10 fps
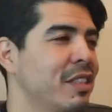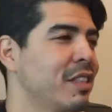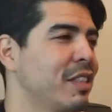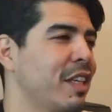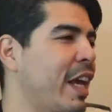
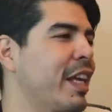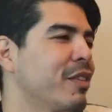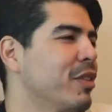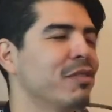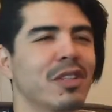
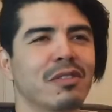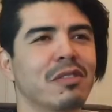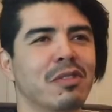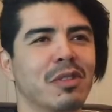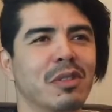anyone involved
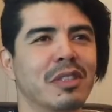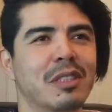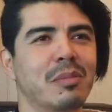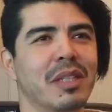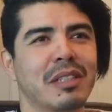in food,
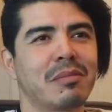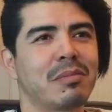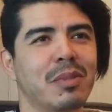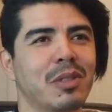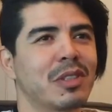it's about
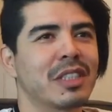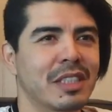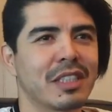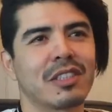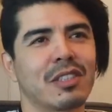producing
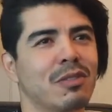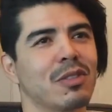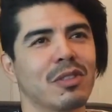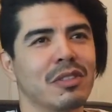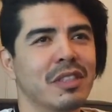delicious
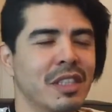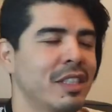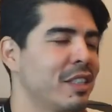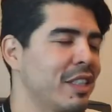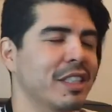food
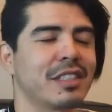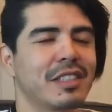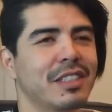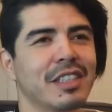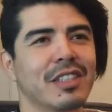
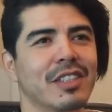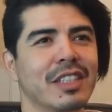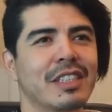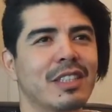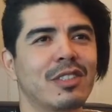that's
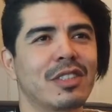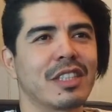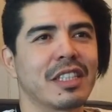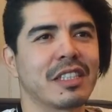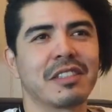that's
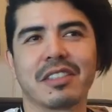interesting,